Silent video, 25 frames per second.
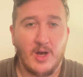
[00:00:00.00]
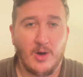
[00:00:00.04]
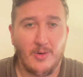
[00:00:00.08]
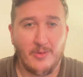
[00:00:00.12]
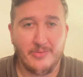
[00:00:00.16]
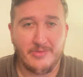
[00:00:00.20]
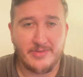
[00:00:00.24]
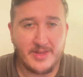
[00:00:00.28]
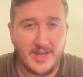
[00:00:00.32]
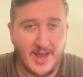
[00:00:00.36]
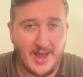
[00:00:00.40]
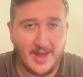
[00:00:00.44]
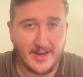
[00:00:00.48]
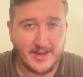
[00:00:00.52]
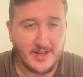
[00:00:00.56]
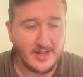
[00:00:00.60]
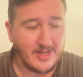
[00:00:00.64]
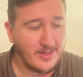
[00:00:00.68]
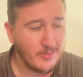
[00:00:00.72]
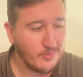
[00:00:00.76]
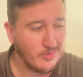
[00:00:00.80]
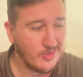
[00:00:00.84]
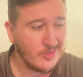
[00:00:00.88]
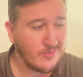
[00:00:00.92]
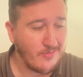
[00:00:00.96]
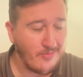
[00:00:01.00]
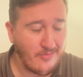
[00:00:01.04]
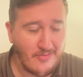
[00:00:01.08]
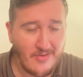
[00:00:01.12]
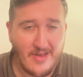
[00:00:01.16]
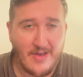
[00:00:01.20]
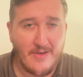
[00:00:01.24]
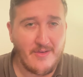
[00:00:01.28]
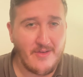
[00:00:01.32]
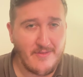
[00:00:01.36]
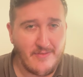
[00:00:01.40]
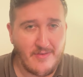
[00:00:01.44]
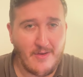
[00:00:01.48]
old neck. It was
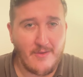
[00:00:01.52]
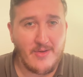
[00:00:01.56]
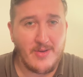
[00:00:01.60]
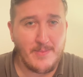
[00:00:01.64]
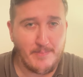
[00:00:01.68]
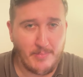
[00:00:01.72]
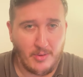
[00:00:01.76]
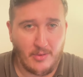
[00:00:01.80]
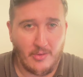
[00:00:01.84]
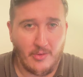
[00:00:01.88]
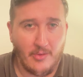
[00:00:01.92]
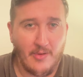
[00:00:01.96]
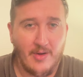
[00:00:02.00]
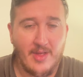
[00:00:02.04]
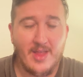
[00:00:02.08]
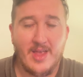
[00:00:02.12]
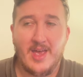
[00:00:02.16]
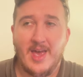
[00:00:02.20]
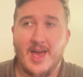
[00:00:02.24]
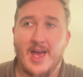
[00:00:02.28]
very, very poor.